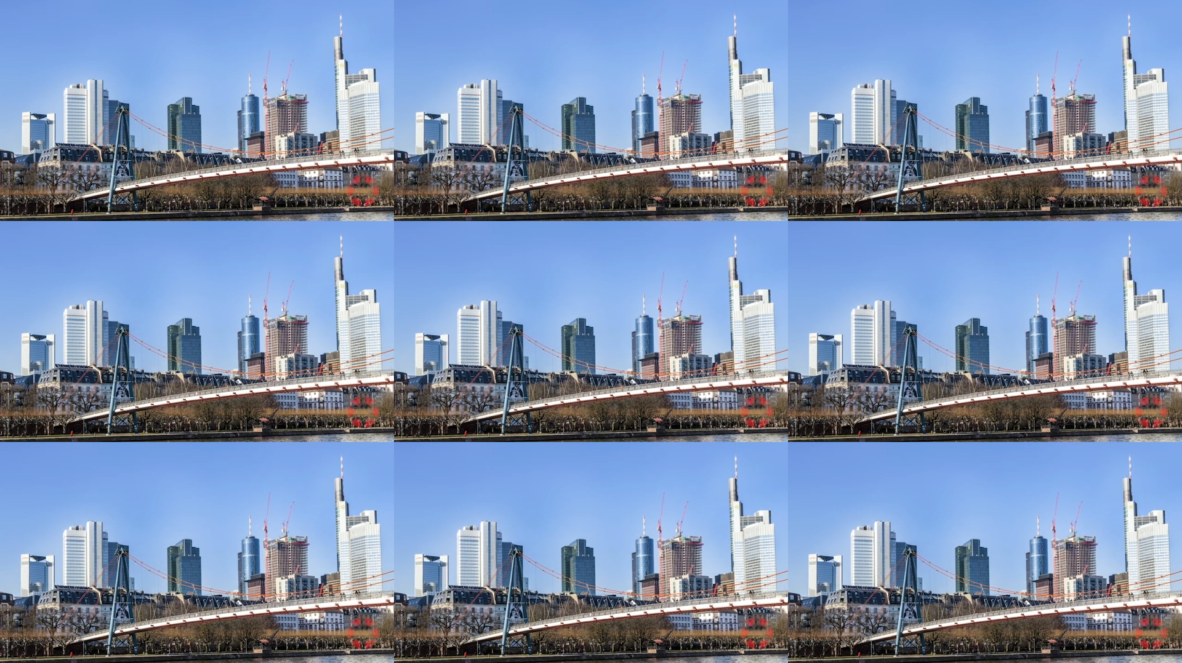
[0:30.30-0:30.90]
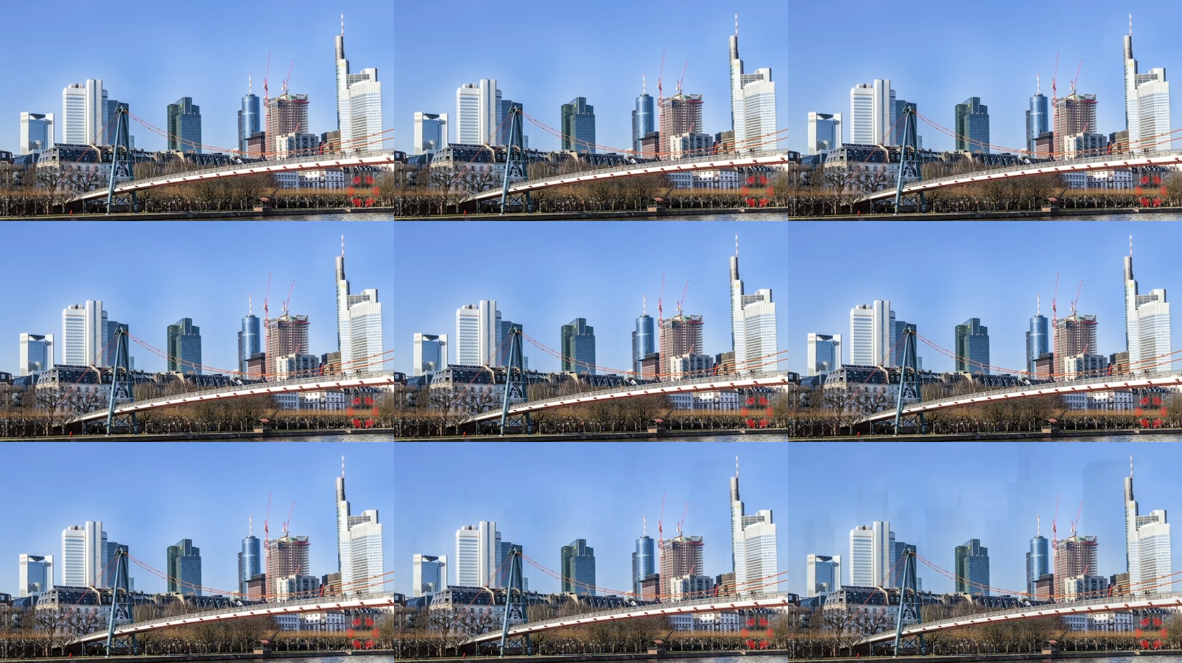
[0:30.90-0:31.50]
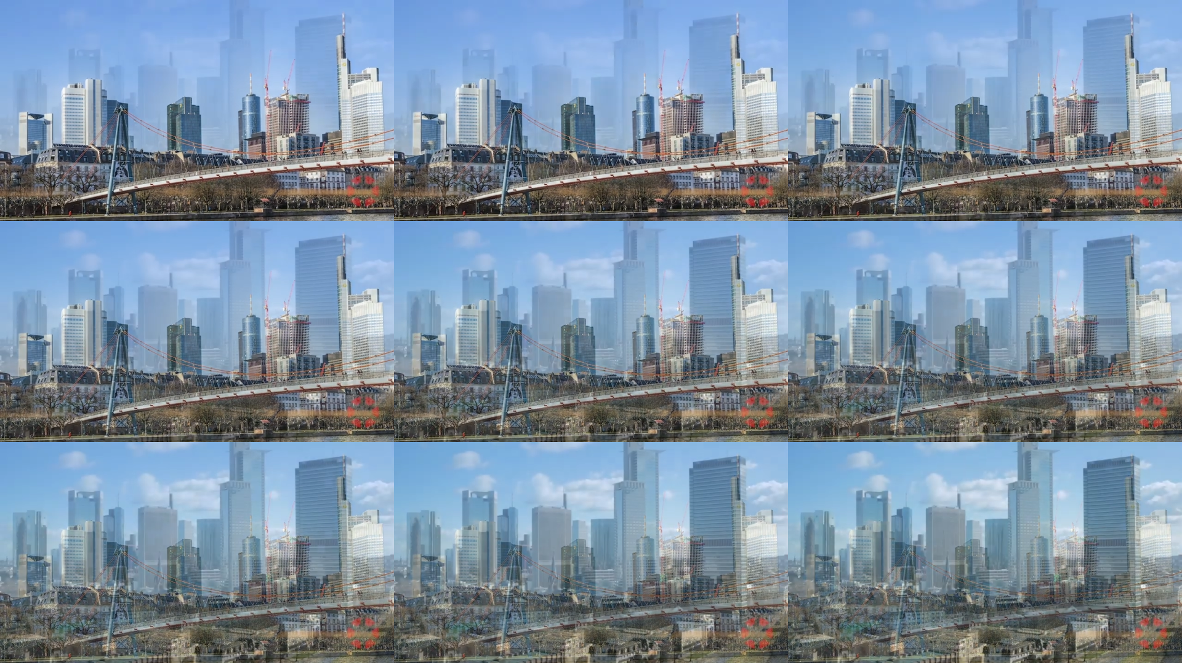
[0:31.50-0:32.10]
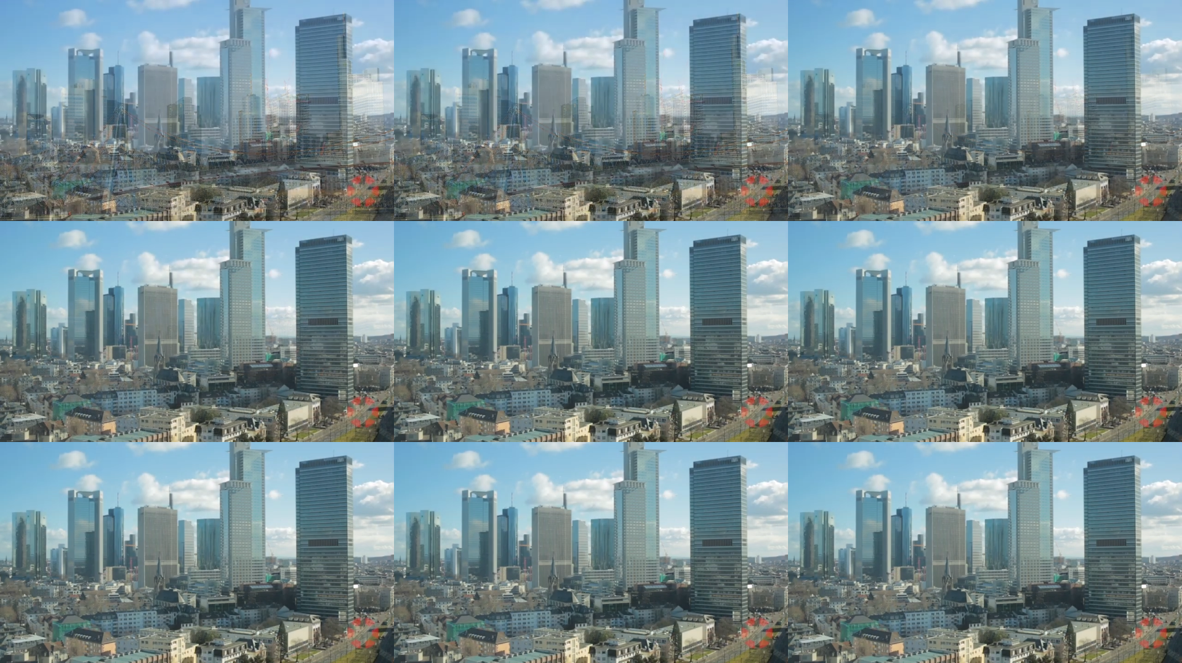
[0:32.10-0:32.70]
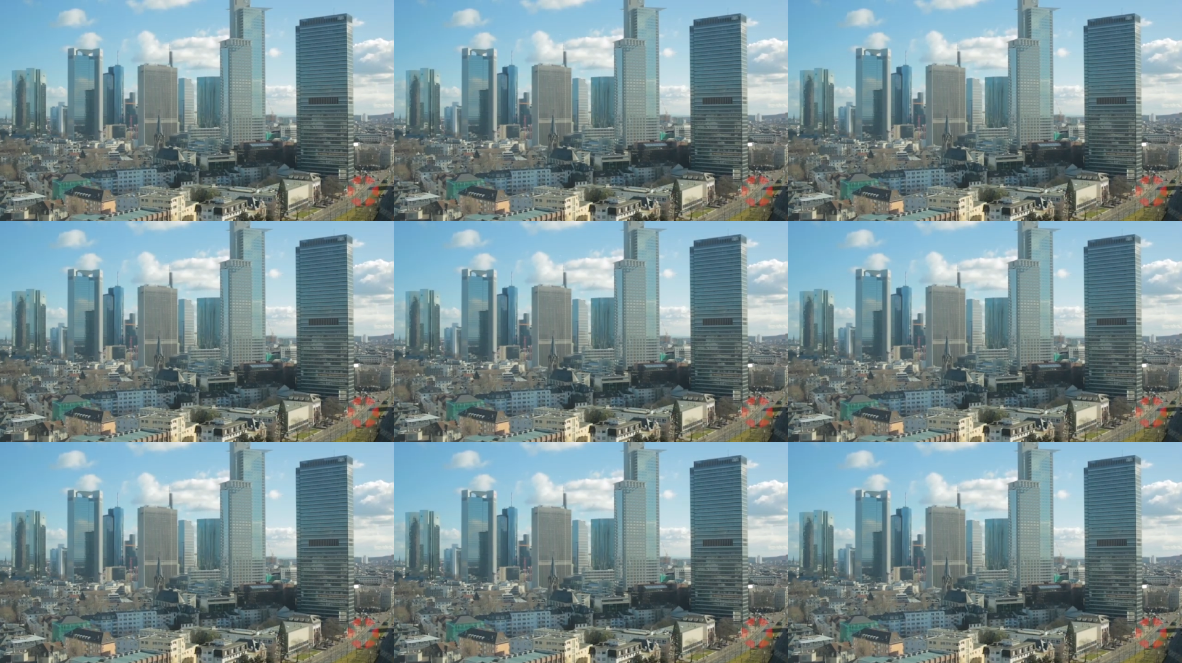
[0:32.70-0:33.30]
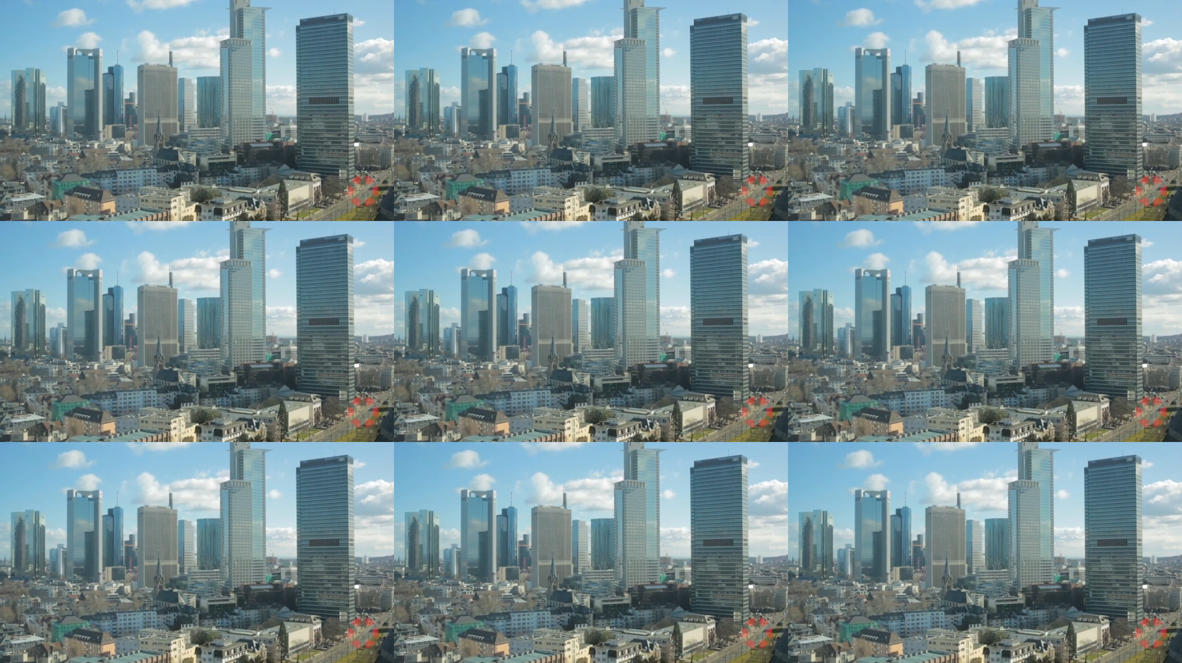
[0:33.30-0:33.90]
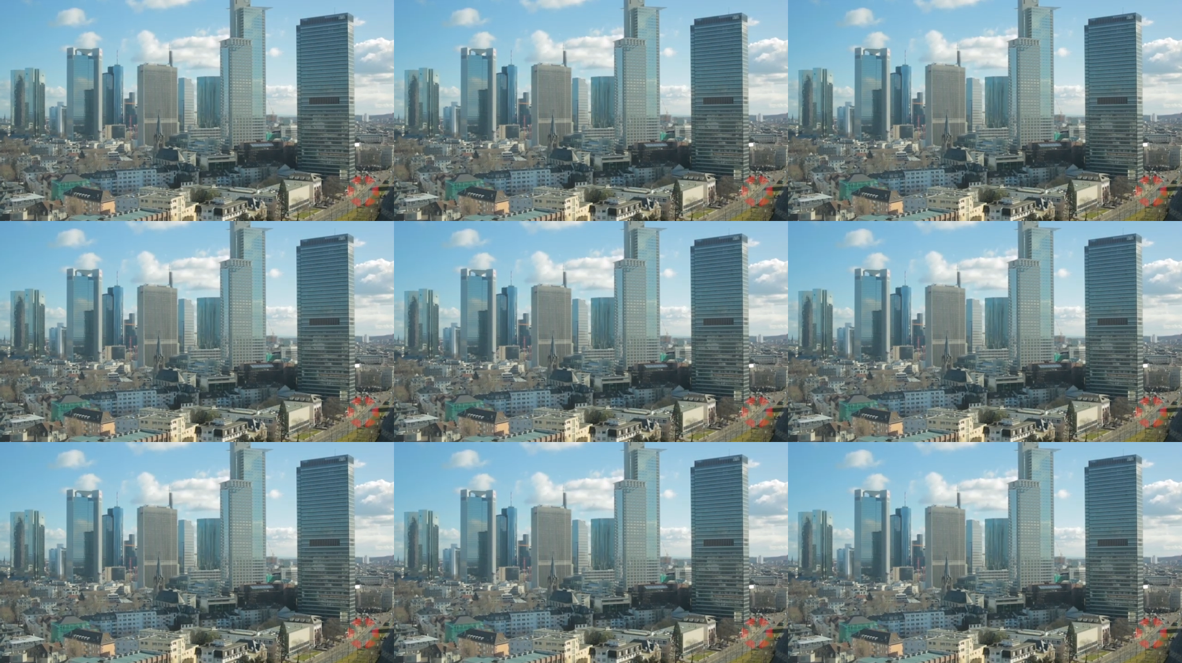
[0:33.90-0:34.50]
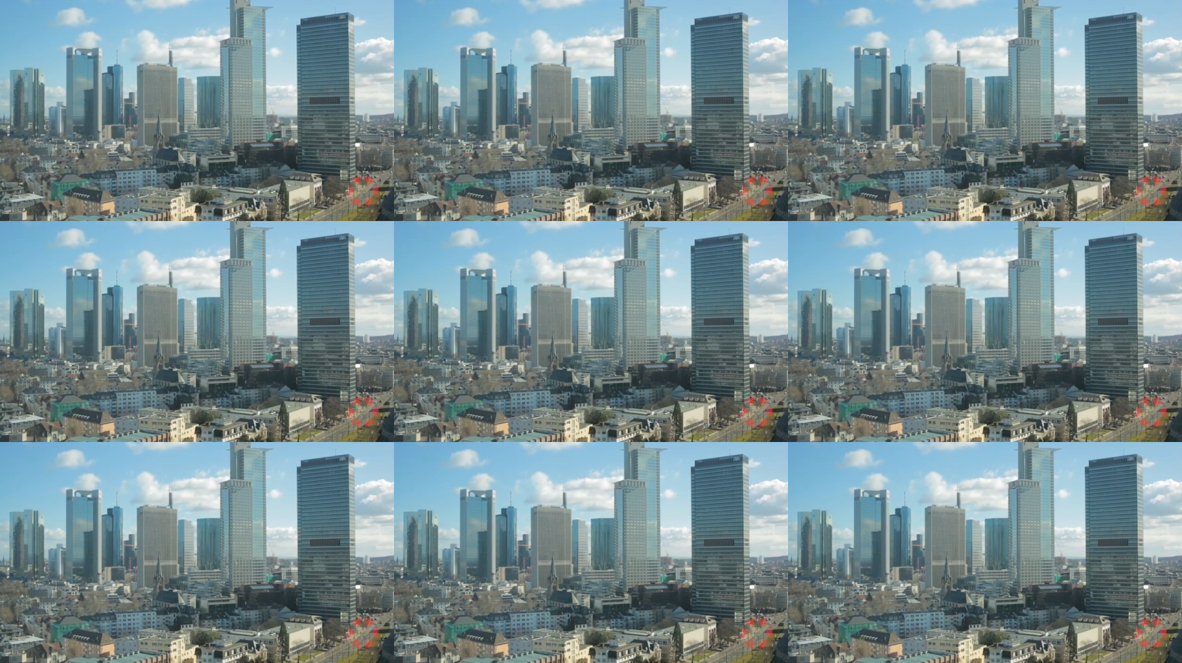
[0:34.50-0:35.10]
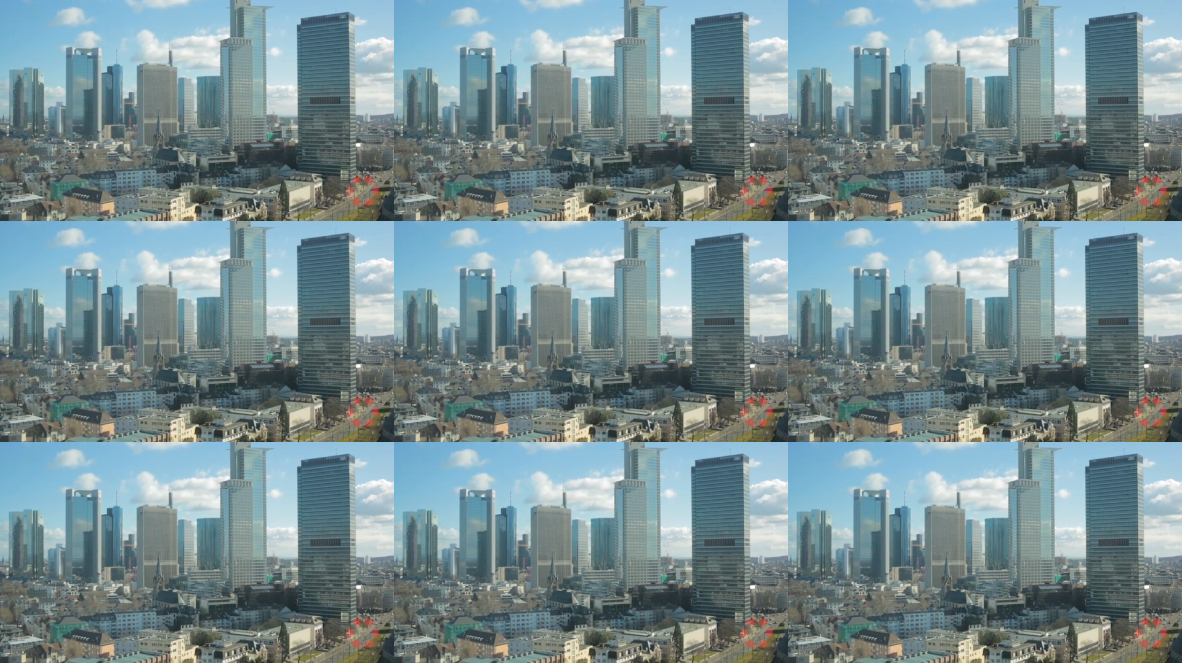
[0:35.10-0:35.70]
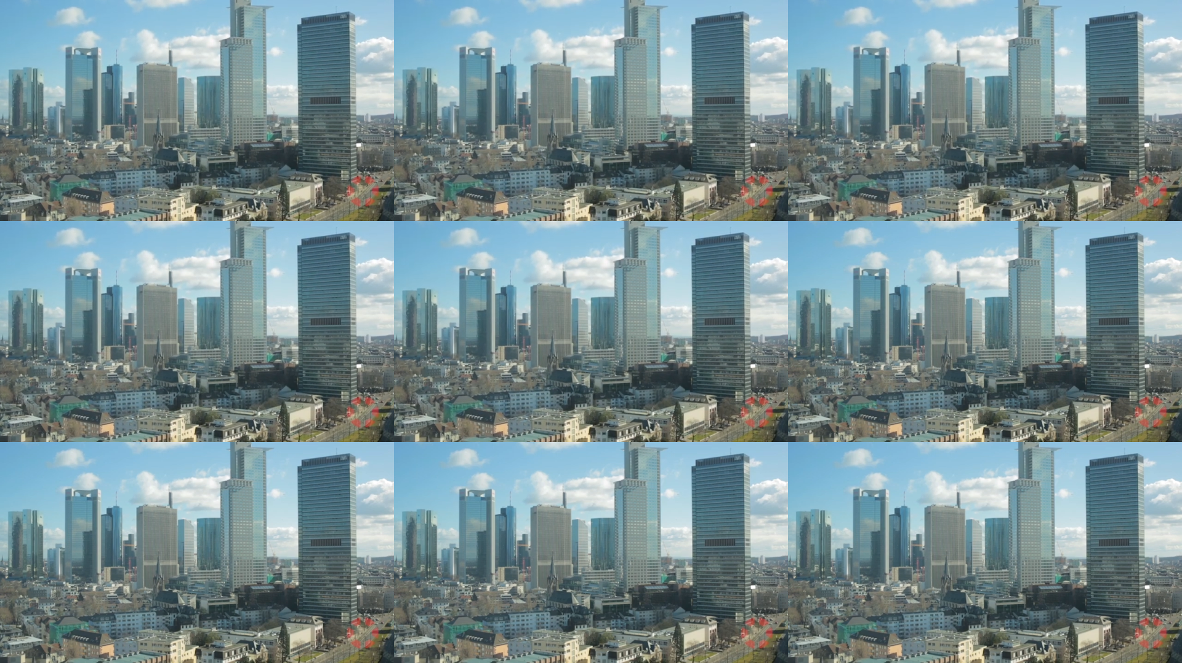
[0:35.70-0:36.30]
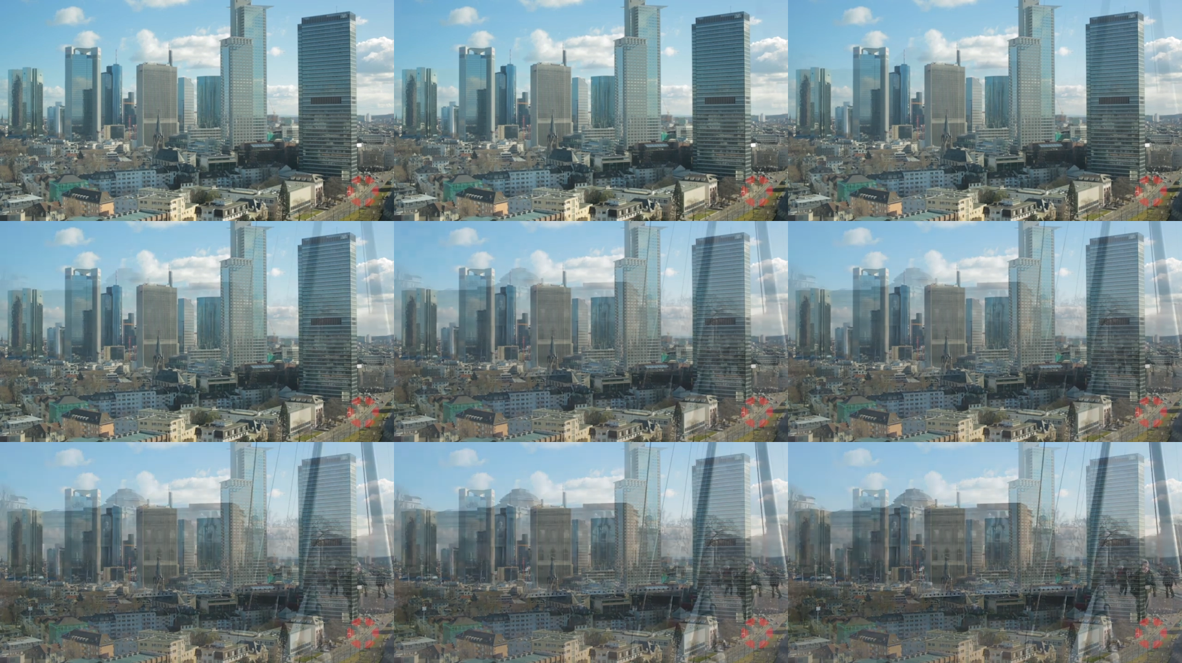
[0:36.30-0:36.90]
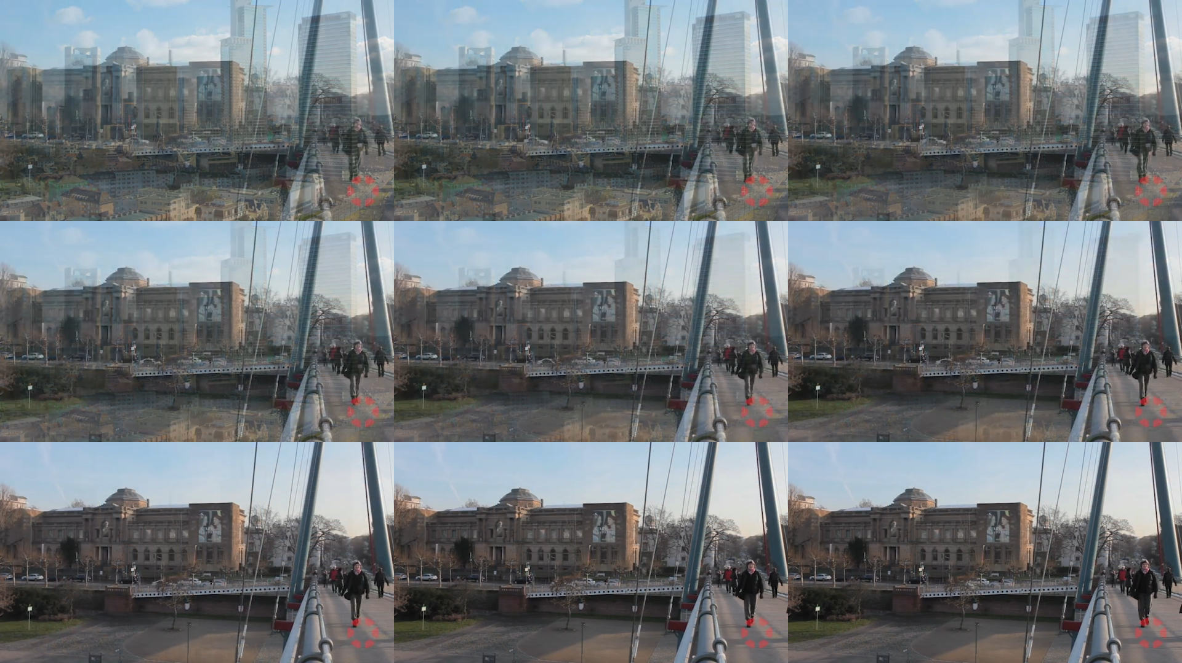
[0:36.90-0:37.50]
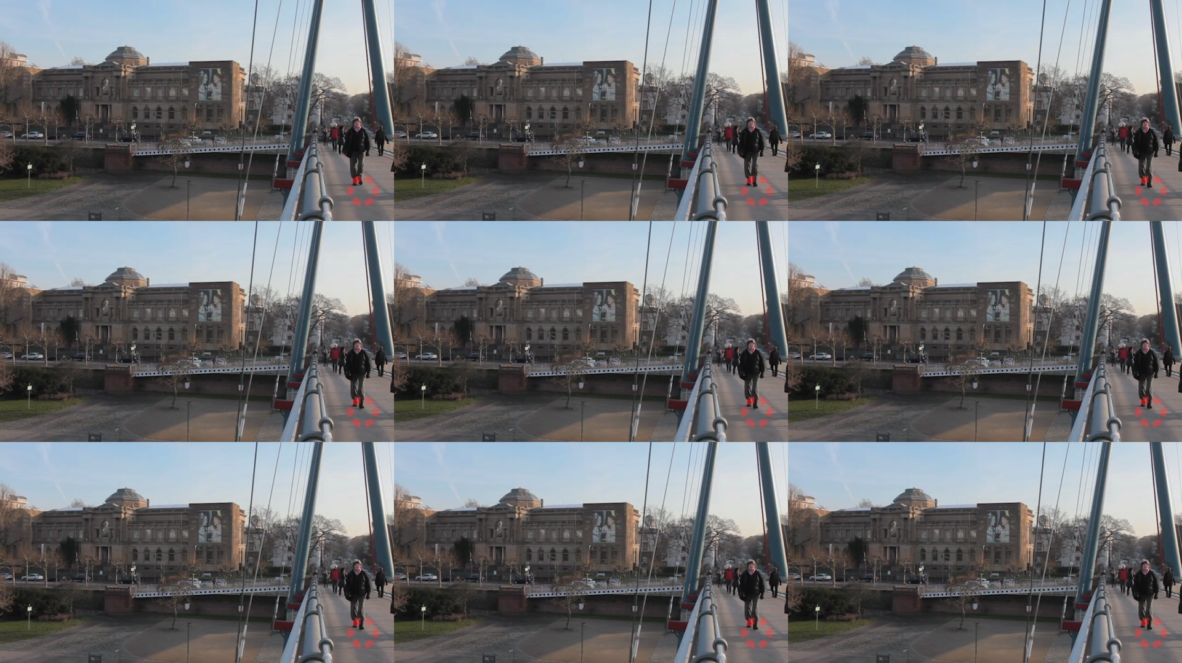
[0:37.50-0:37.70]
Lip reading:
No face is visible, so there are no lips to read.